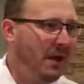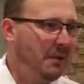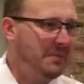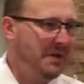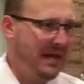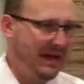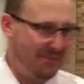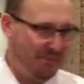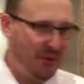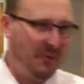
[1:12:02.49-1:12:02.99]
Help
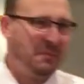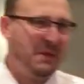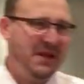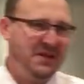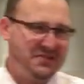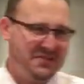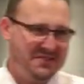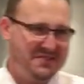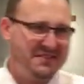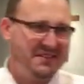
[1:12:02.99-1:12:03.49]
me to have more
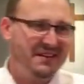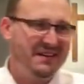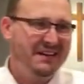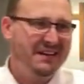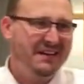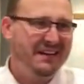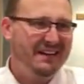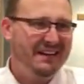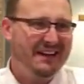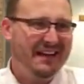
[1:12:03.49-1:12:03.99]
patience.
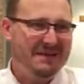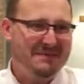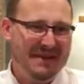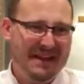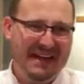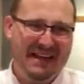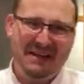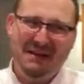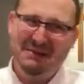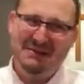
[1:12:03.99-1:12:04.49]

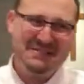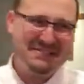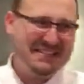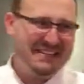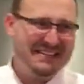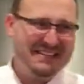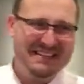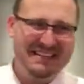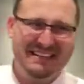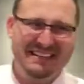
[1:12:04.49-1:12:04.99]
Amen. I know this
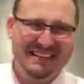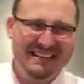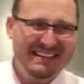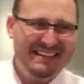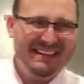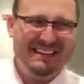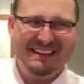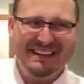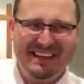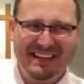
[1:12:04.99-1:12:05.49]
isn't
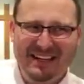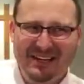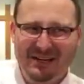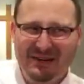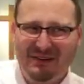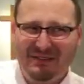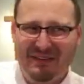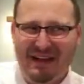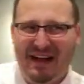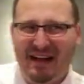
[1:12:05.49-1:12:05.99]
a you
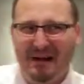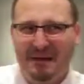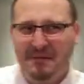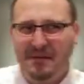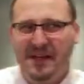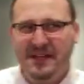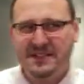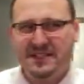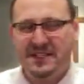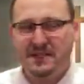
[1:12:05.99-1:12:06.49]
know fire
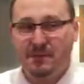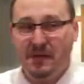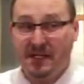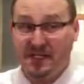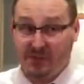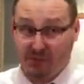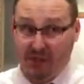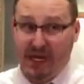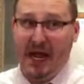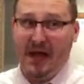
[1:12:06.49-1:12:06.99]
message, but
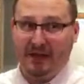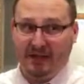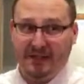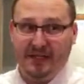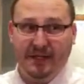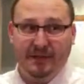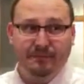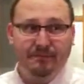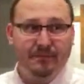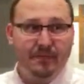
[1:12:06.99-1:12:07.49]
it's
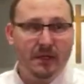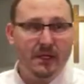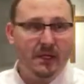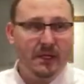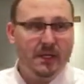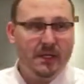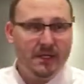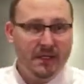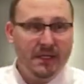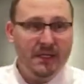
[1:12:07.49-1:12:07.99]
reality.
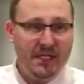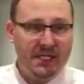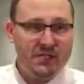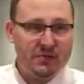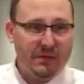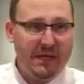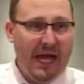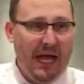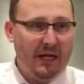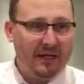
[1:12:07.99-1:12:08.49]
It's
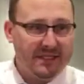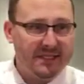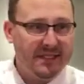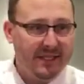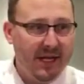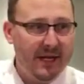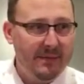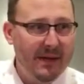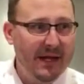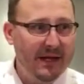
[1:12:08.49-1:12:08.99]

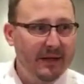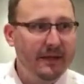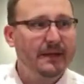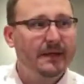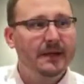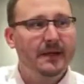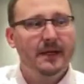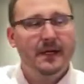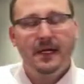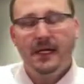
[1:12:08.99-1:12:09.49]
reality.
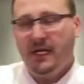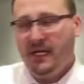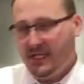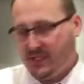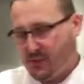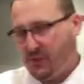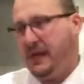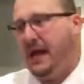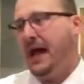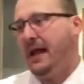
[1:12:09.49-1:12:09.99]
Amen.
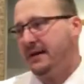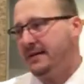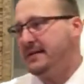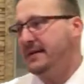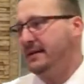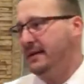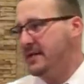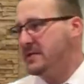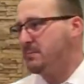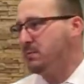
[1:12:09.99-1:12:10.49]
It's reality.
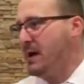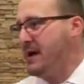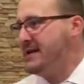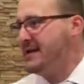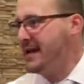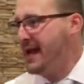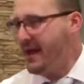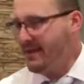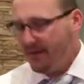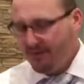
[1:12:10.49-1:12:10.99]
Let's pray
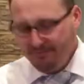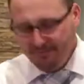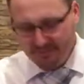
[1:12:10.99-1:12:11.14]
together.